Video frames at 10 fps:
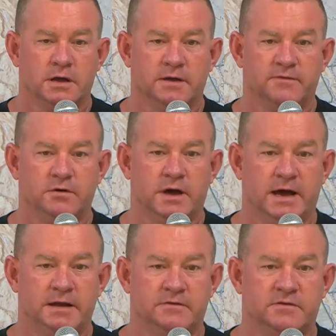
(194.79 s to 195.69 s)
if you
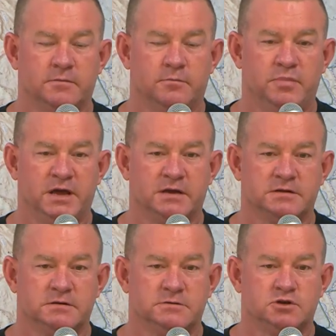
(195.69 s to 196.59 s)
had some big
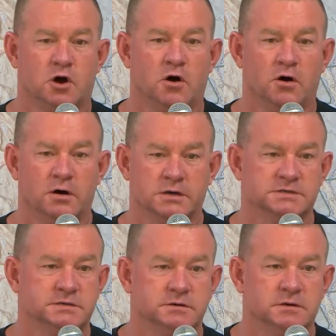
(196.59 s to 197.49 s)

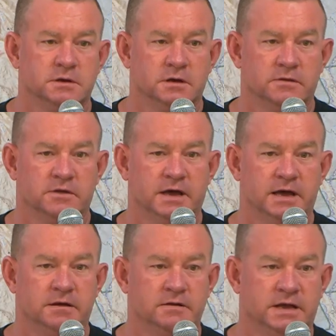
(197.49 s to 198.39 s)
tongs
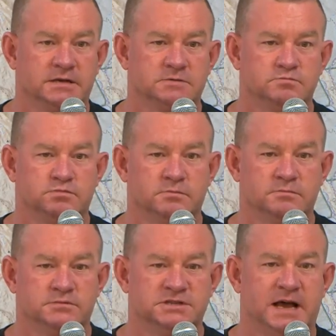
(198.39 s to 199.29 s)
that, like
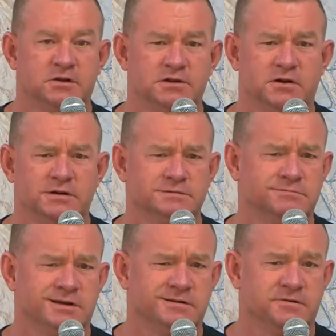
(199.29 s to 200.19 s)
salad tongs,
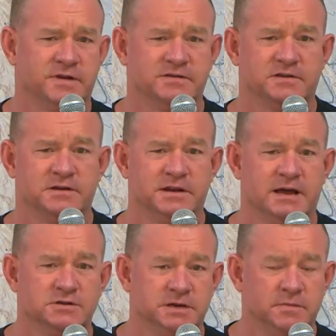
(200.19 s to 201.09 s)
I don't know if that's a good
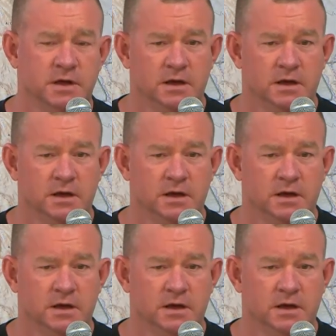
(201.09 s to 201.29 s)
analogy,